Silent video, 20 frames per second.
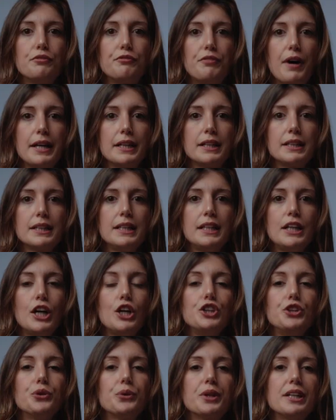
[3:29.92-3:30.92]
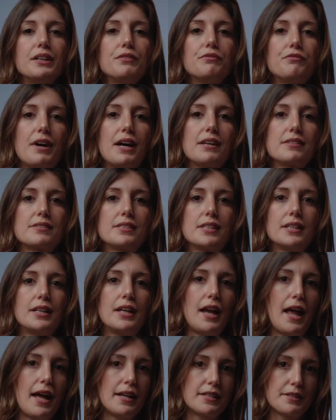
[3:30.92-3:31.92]
Finally, you can invest in
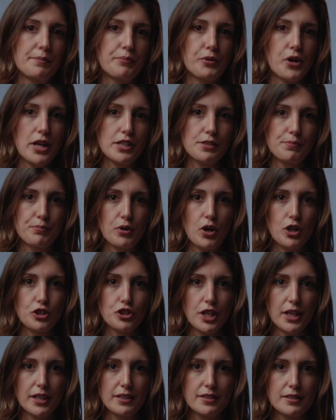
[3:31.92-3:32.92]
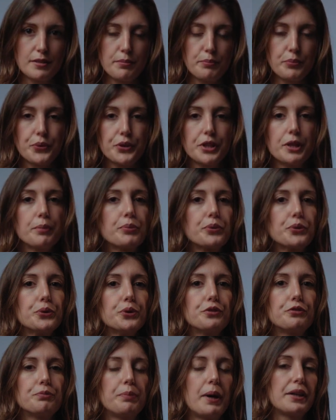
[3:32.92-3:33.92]
an enterprise project,
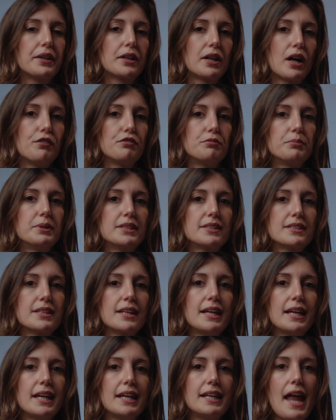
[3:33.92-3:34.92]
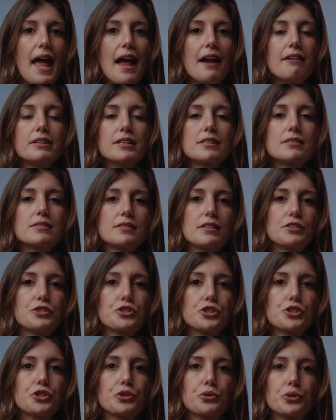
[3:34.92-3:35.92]
pre-approved by the government, in areas such
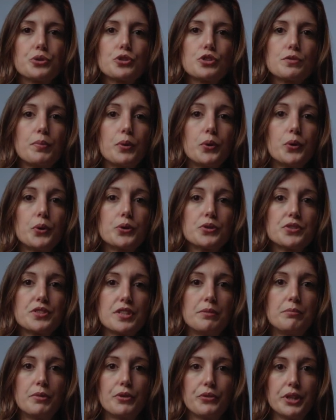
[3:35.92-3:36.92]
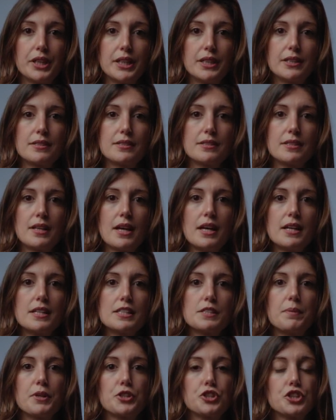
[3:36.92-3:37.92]
as cruise ports and marinas,
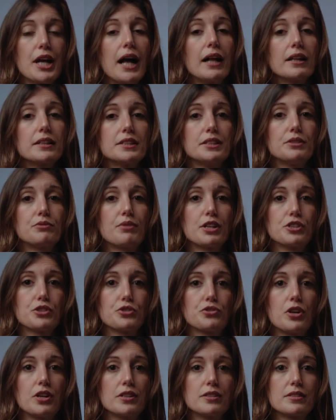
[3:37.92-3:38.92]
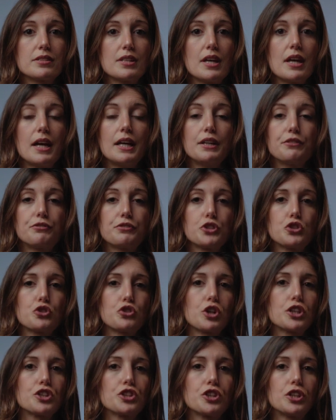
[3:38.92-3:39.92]
specialty restaurants,
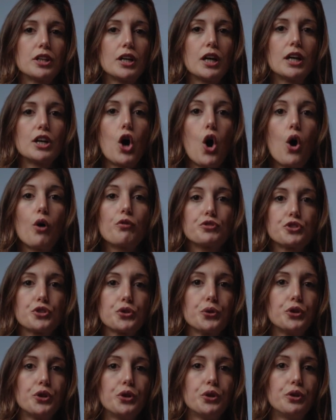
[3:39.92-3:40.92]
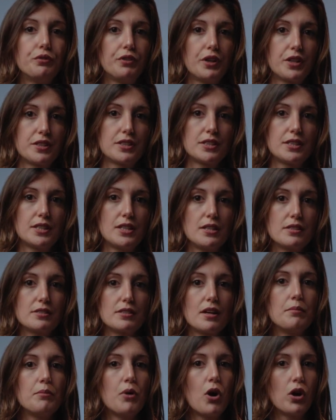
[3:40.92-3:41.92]
infrastructure and offshore universities,
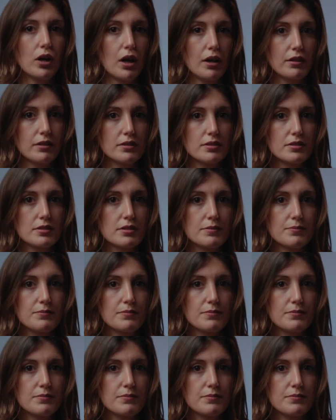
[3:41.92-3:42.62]
among others.